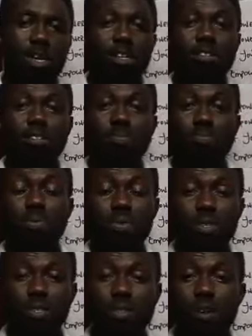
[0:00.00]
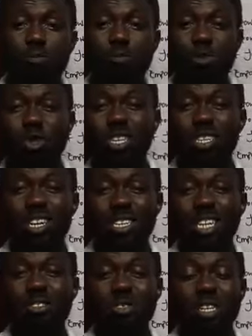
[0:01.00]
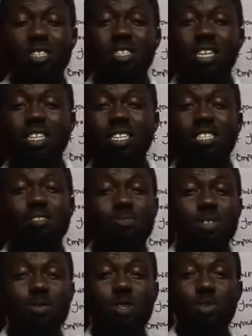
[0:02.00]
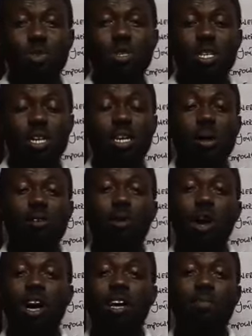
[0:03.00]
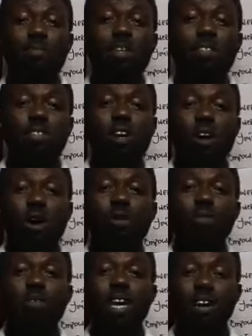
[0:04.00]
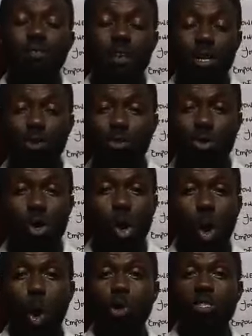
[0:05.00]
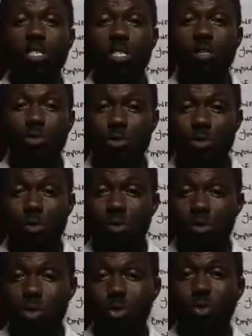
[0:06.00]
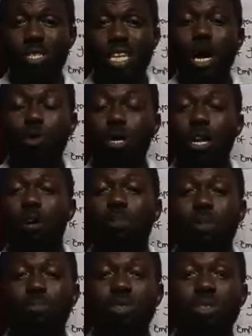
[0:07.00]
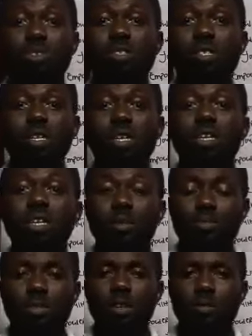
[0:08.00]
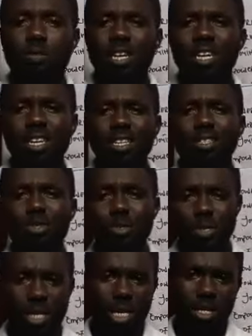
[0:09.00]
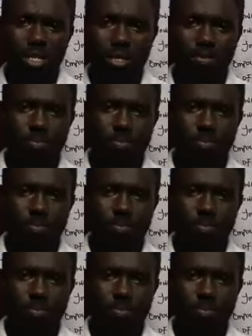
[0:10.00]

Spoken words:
It's the process of training and educating an individual so he can acquire a means of livelihood or skills, so that would help him sustain himself in the society.